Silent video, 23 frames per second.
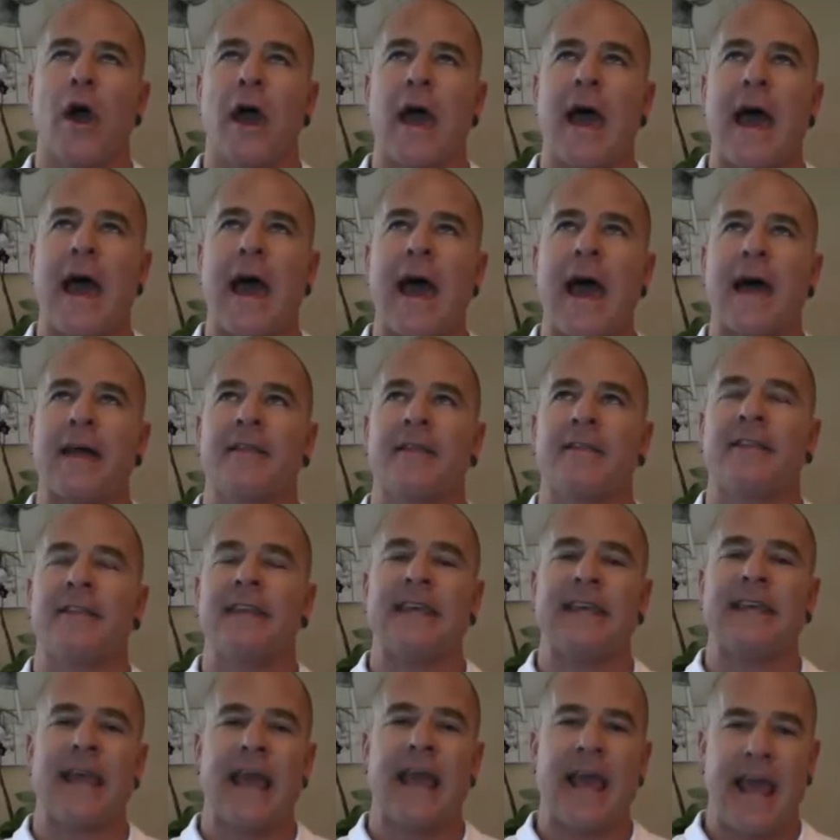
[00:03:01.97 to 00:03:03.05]
At
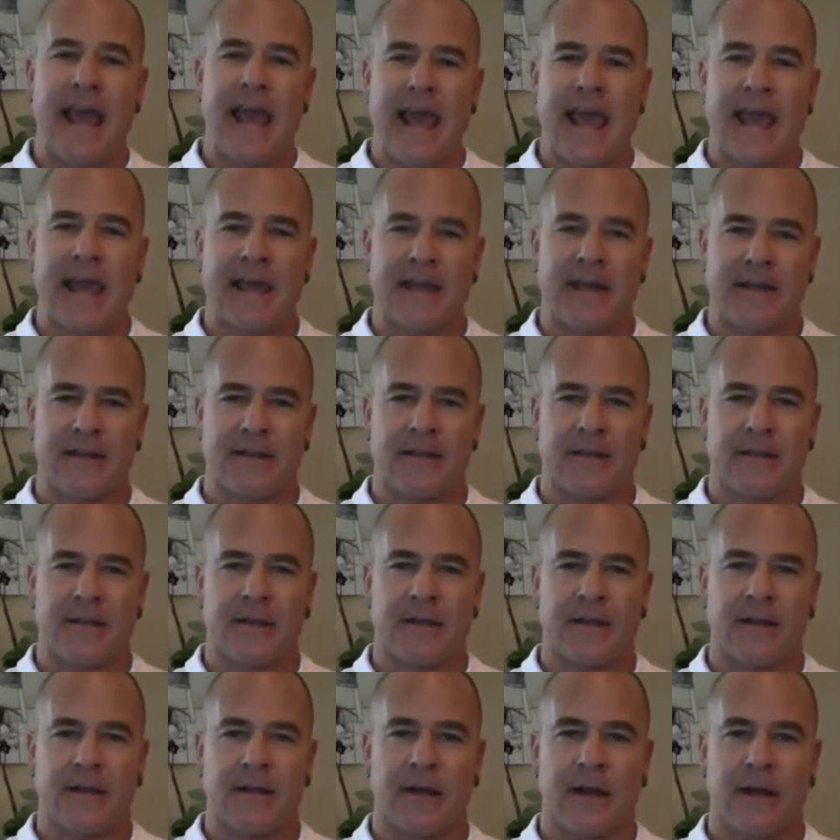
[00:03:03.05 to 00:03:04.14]
the end,
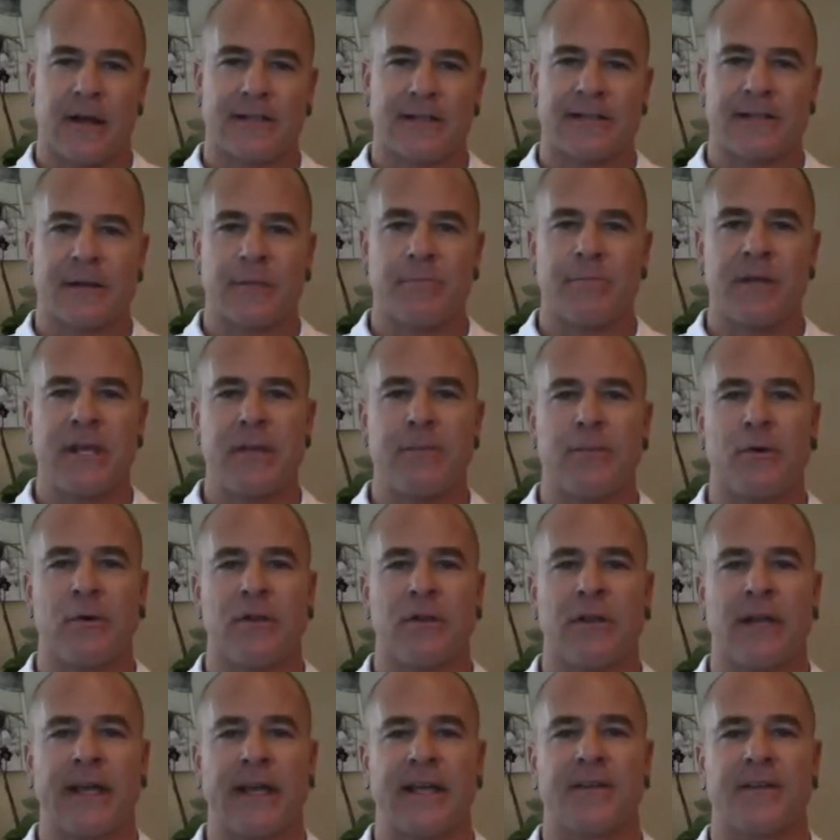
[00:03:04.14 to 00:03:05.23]
some people
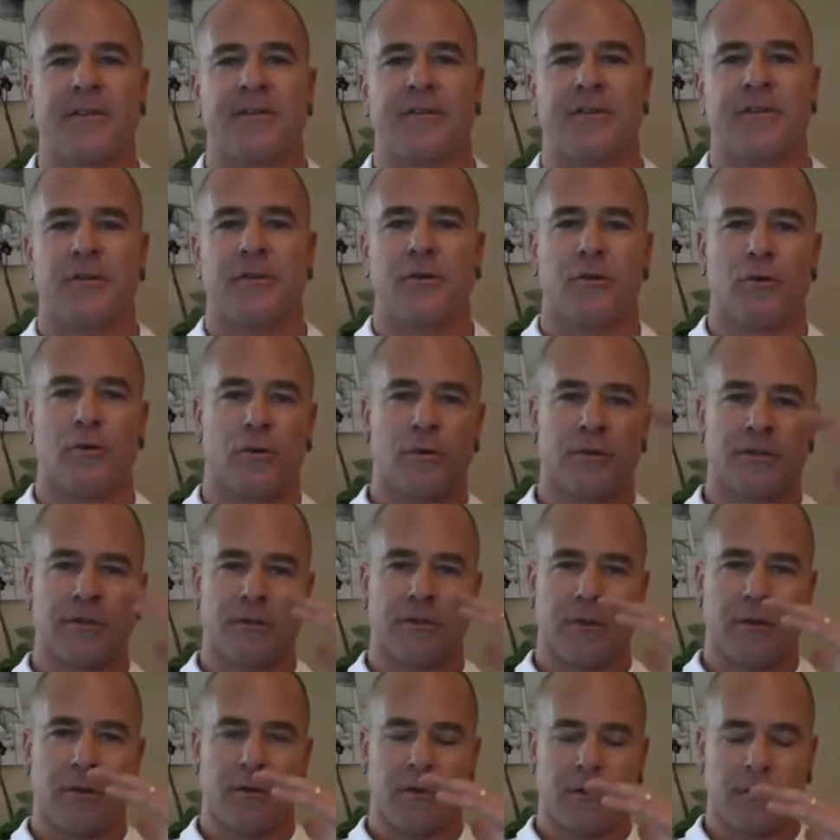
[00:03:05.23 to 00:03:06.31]
like to
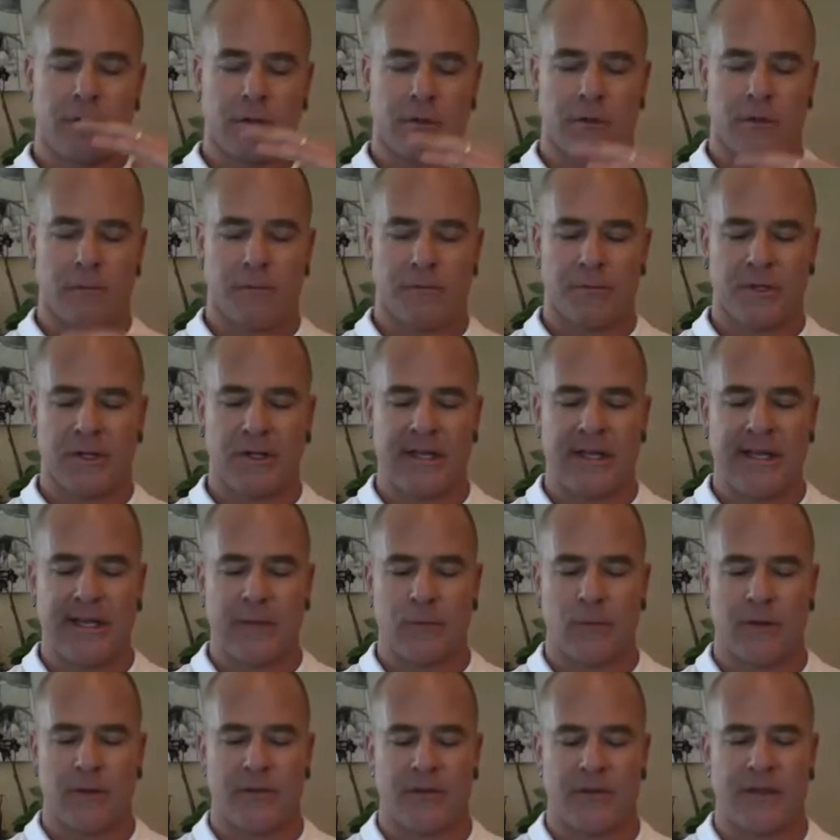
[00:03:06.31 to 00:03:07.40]
complete
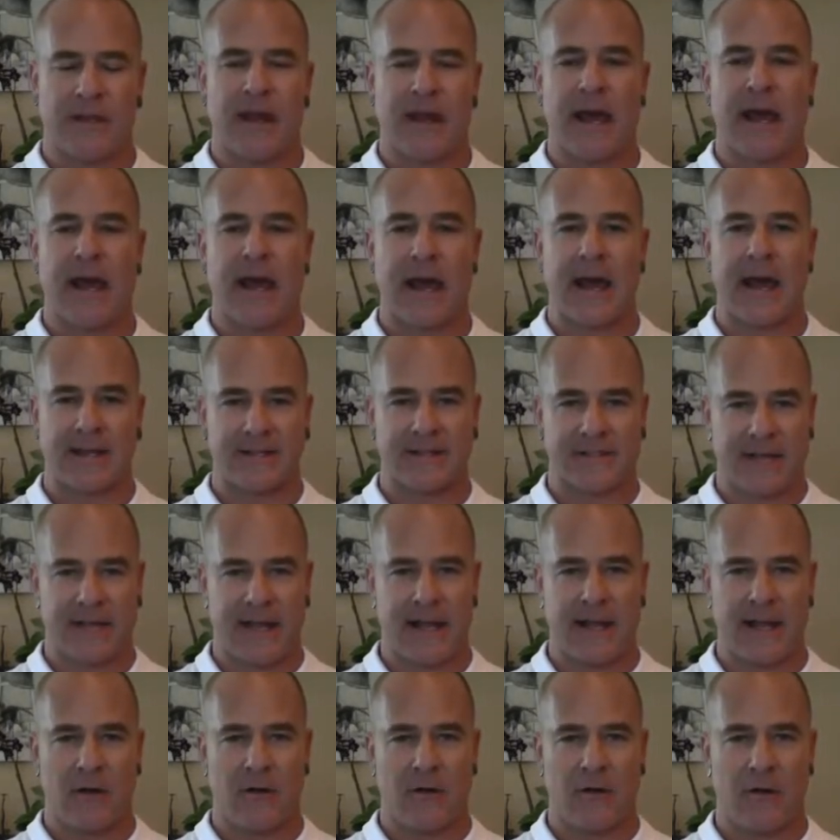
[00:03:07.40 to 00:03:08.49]
with an
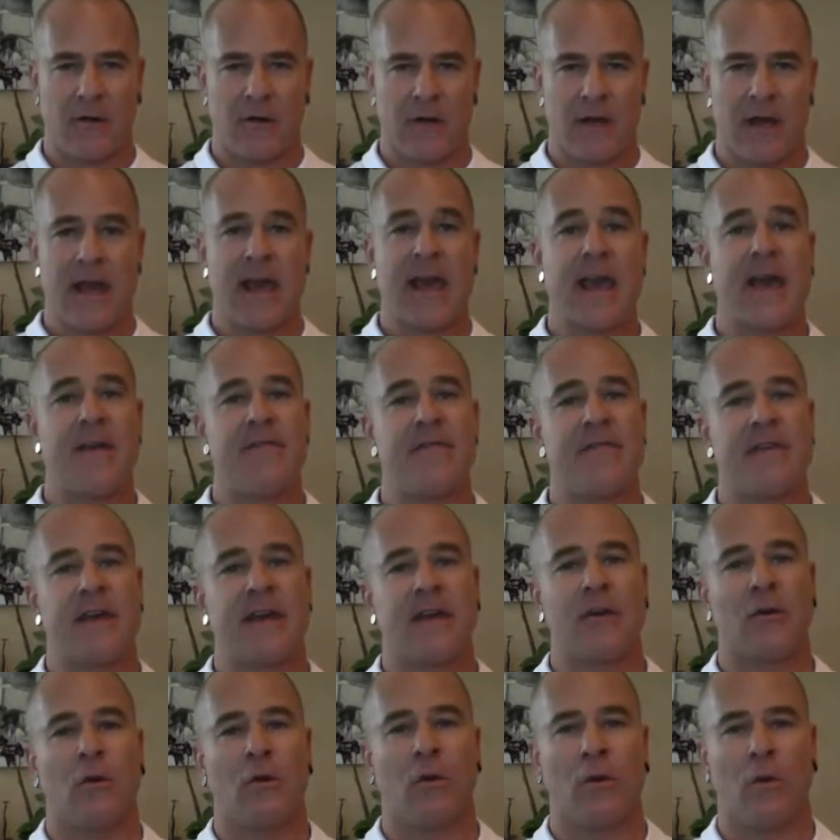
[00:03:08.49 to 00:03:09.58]
exhale and
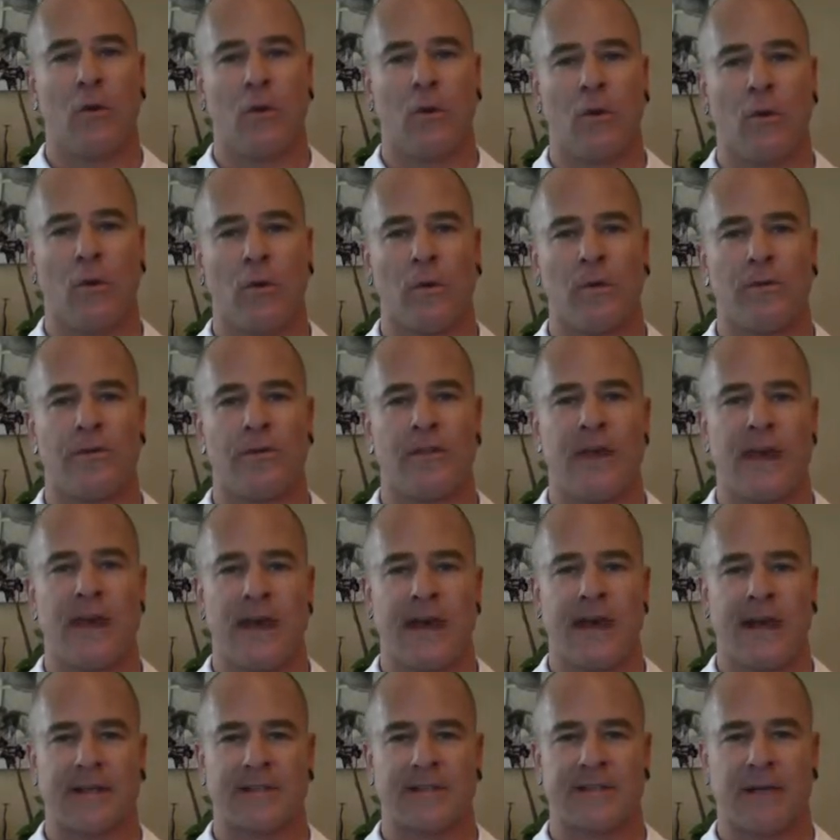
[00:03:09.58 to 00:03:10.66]
then hold the
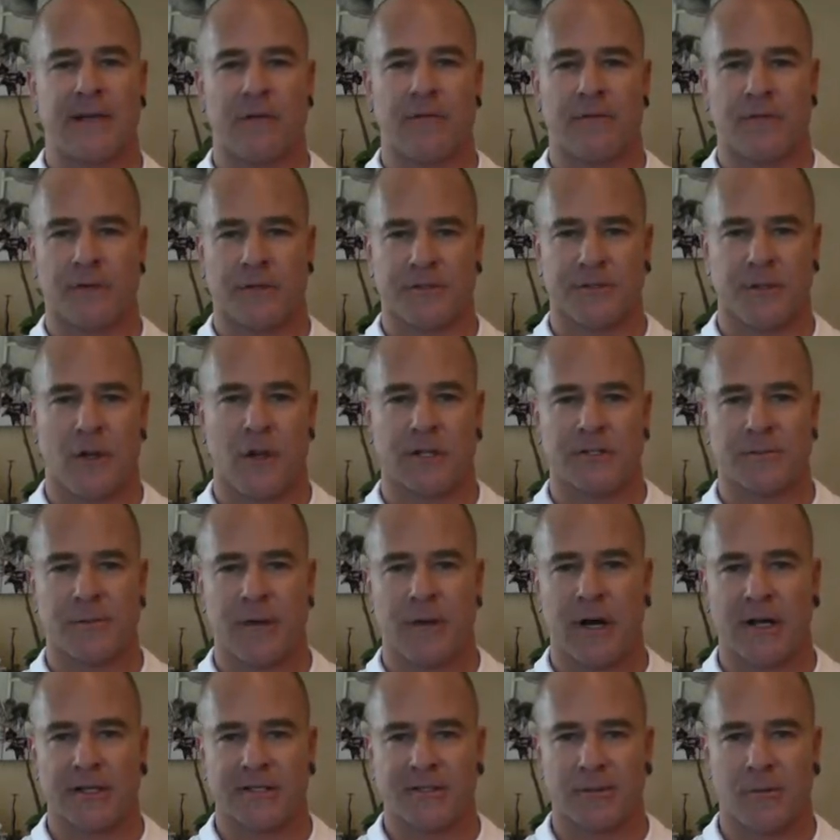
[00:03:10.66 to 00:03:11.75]
exhale for as long as
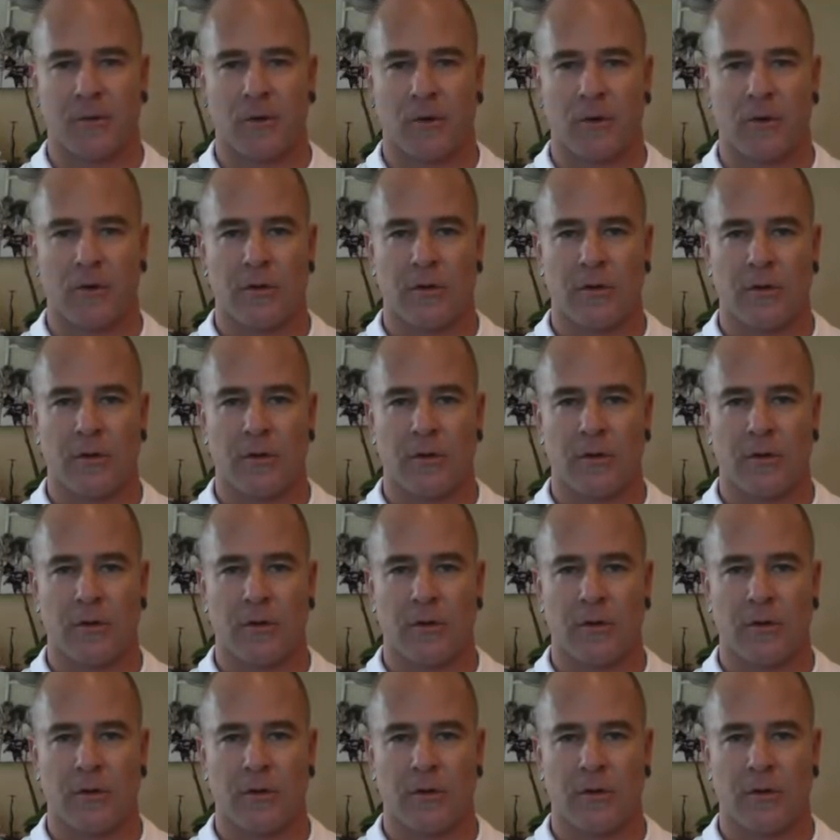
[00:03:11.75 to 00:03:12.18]
possible.